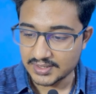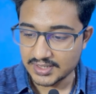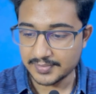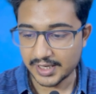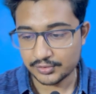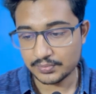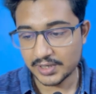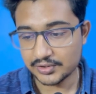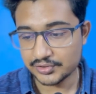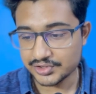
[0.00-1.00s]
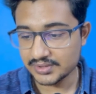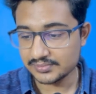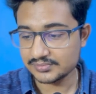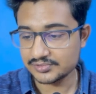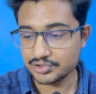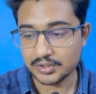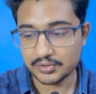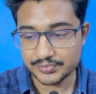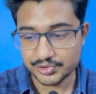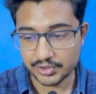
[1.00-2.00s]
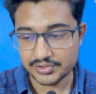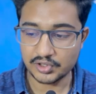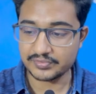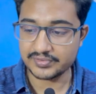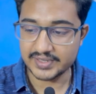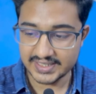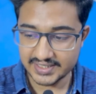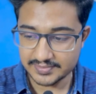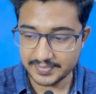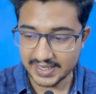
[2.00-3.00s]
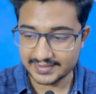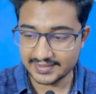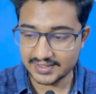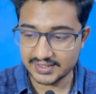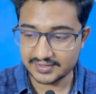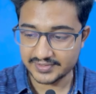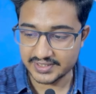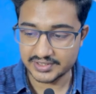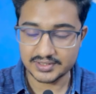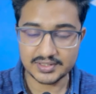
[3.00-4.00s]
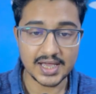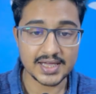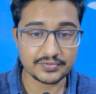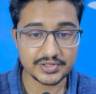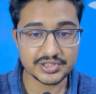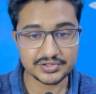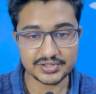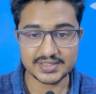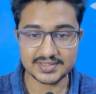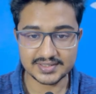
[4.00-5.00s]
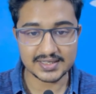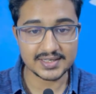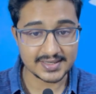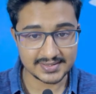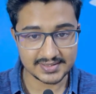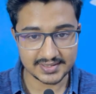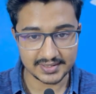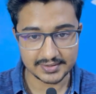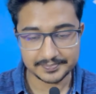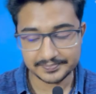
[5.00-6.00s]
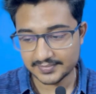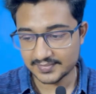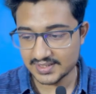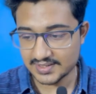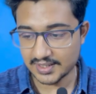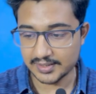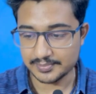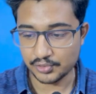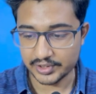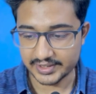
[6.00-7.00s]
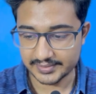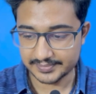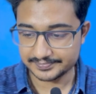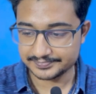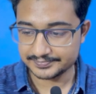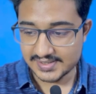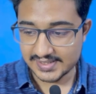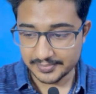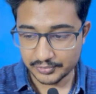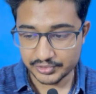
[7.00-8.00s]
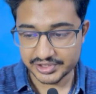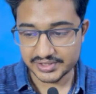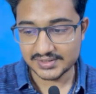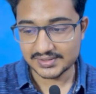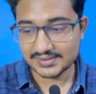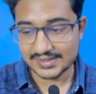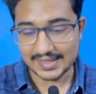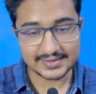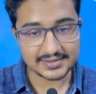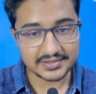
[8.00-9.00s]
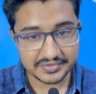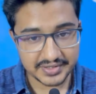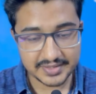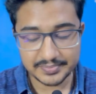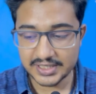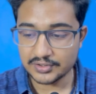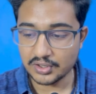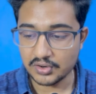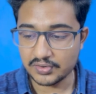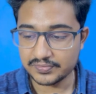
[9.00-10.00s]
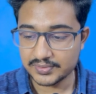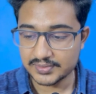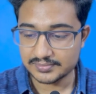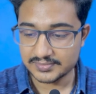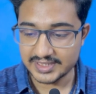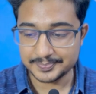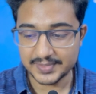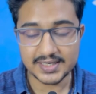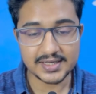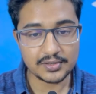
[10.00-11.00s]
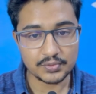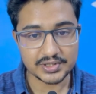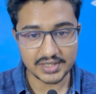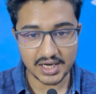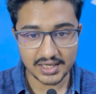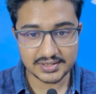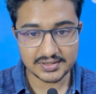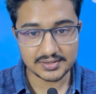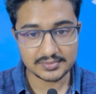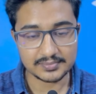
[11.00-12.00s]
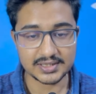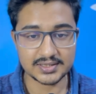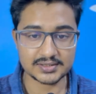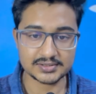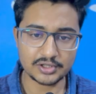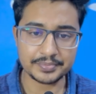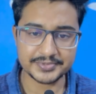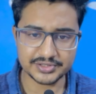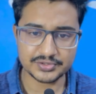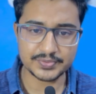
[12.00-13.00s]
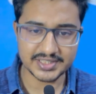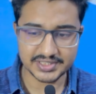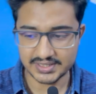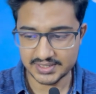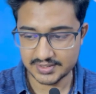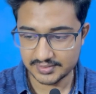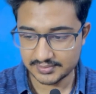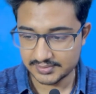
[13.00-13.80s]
In microbiology, drug of choice of various bacterial infection and which strains they are resistant. These are important same question that the treatment of diphtheria was asked, but the options were changed.